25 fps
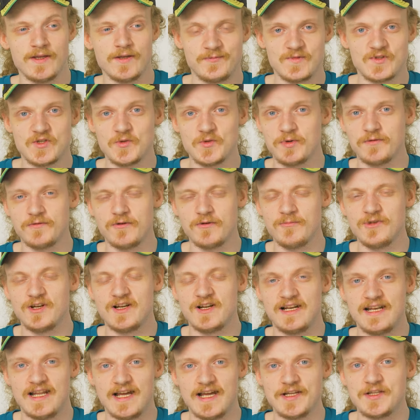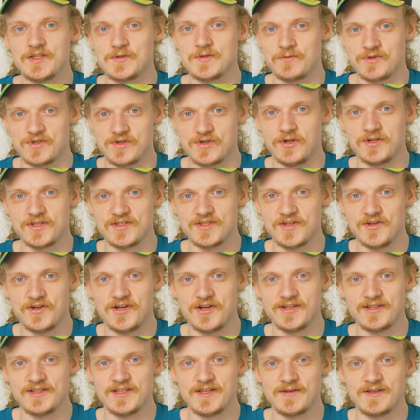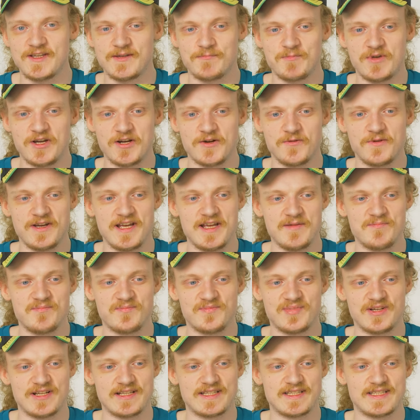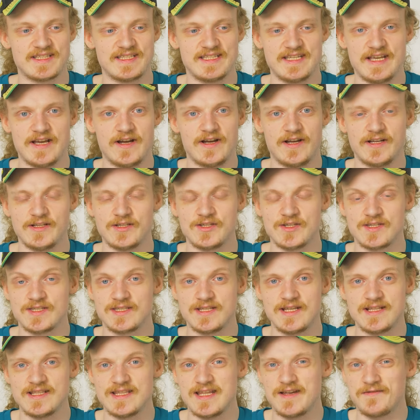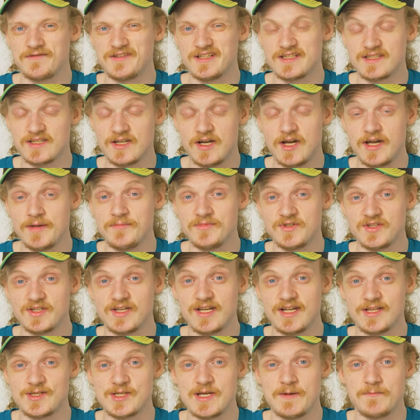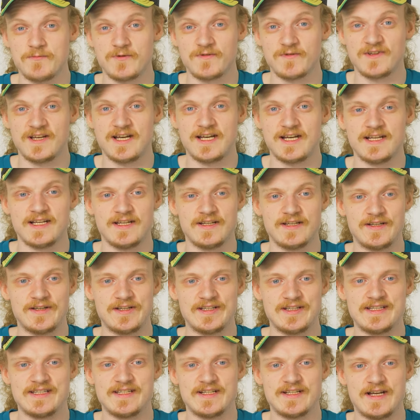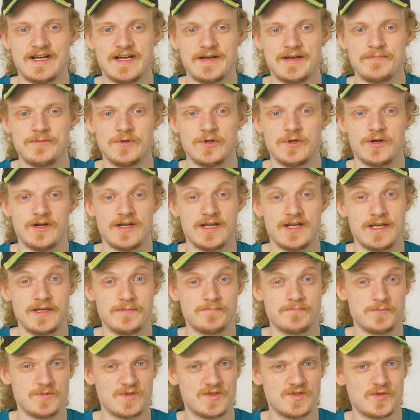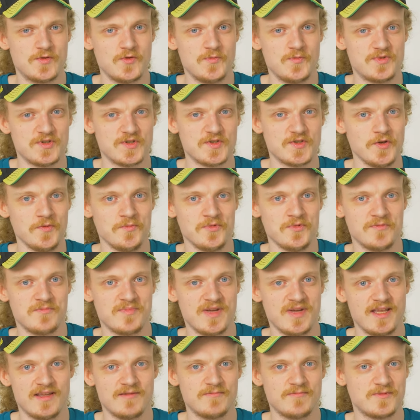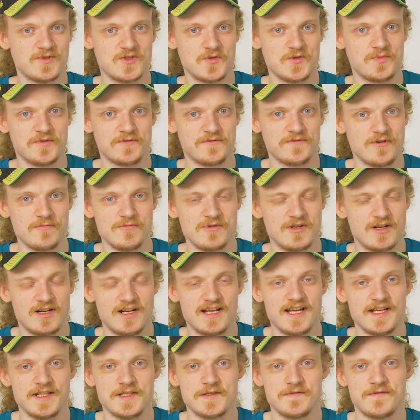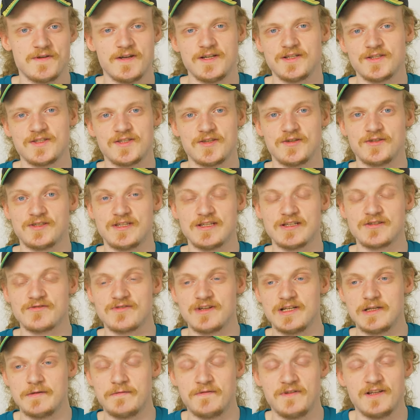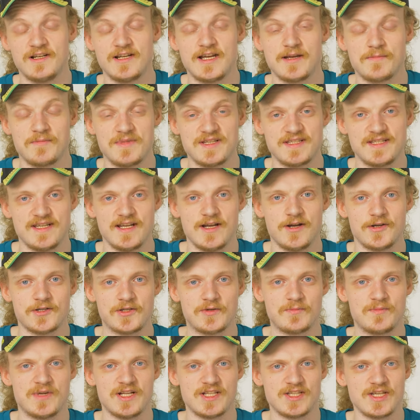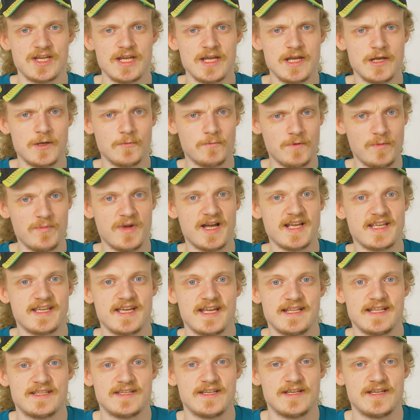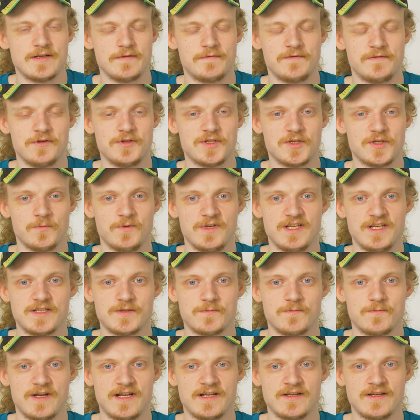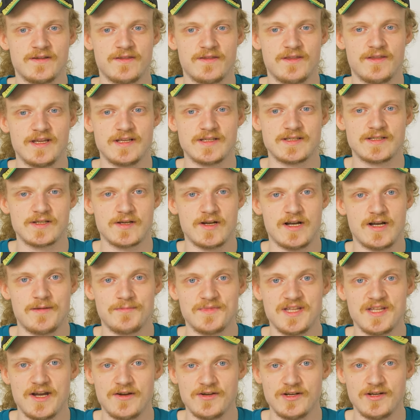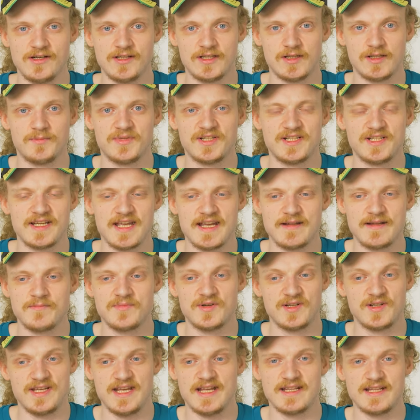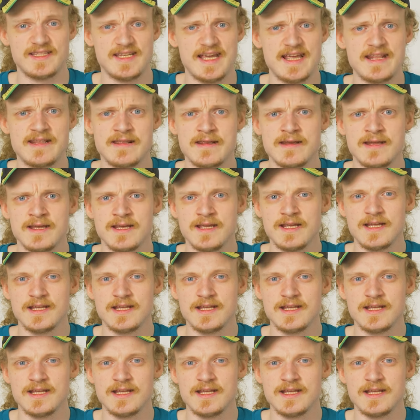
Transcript: Super Formula Lights was also on, by the way, but yeah, I just didn't have the time to catch up with that, and I'm not a super big Super Formula Lights fan, so I didn't really feel like missing out on much. We might get to it in the future weeks when things calm down a little bit again, but yeah, 10